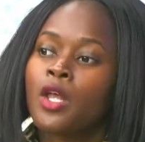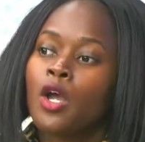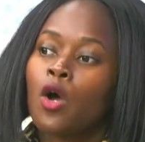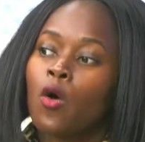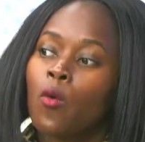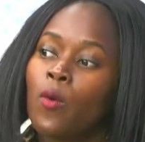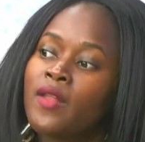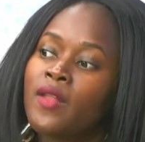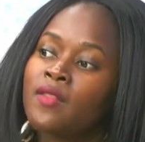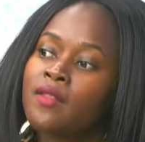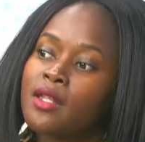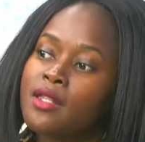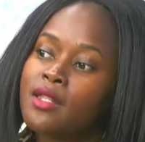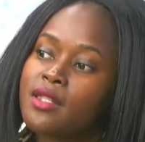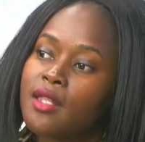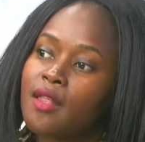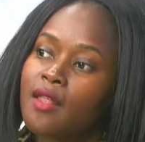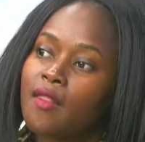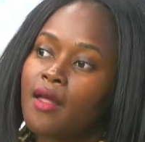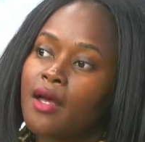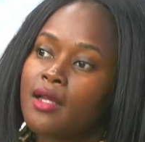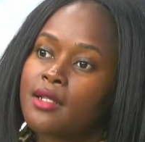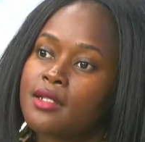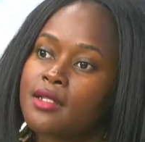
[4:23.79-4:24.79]
When they say
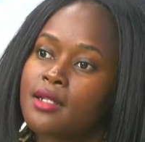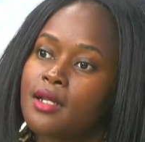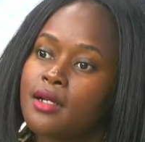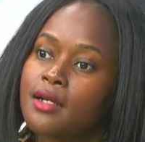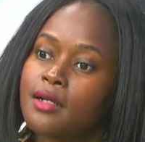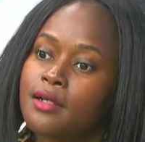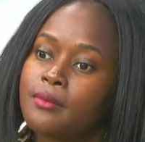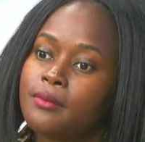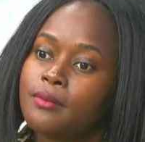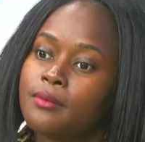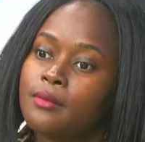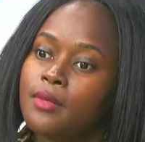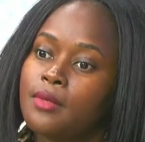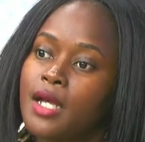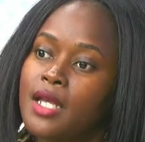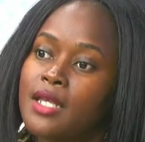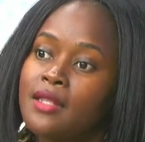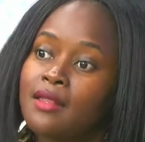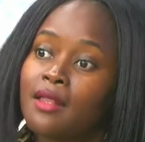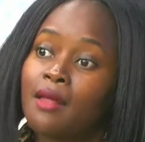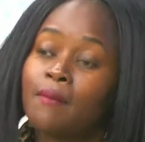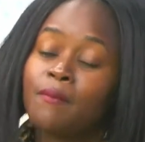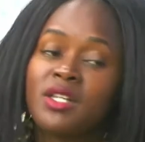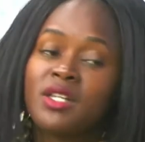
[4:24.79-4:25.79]
that um,
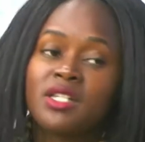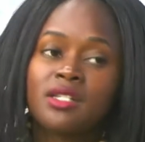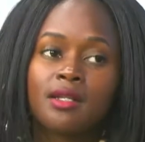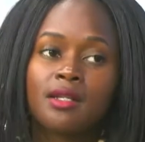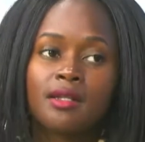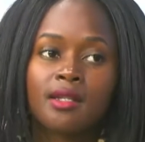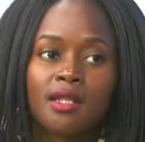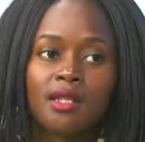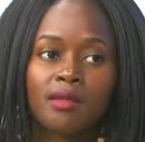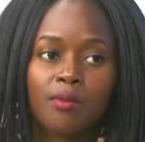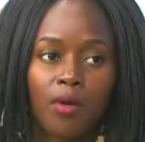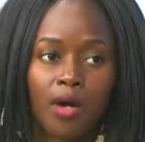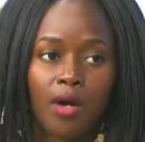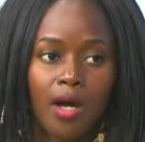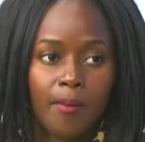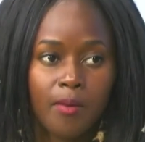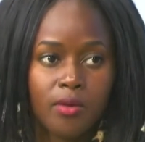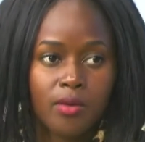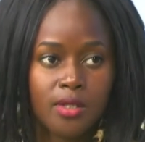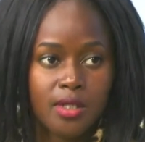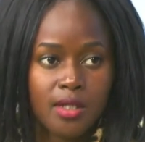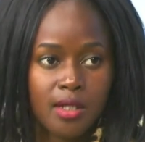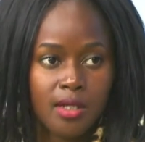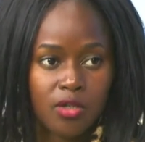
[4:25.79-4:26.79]
in the meeting they spoke
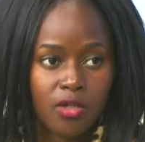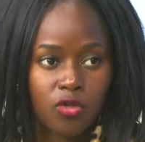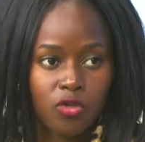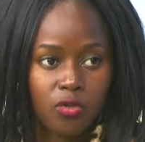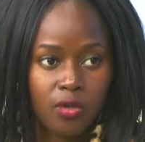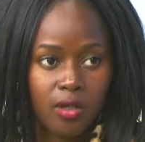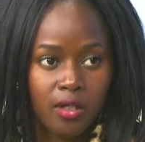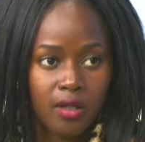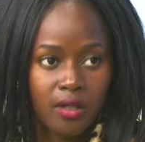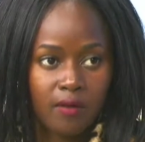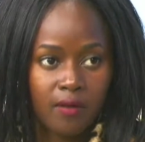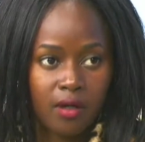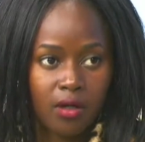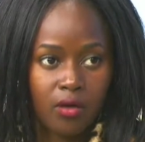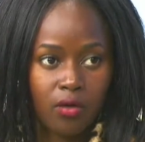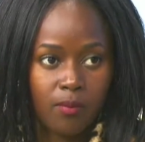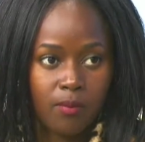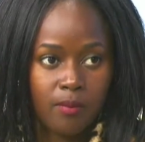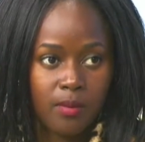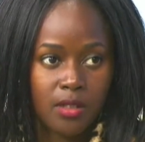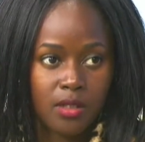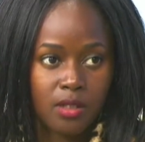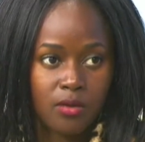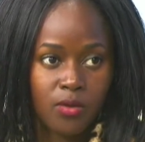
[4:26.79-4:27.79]
about national
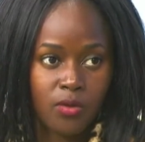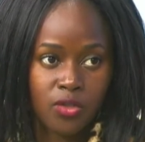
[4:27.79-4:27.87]
development,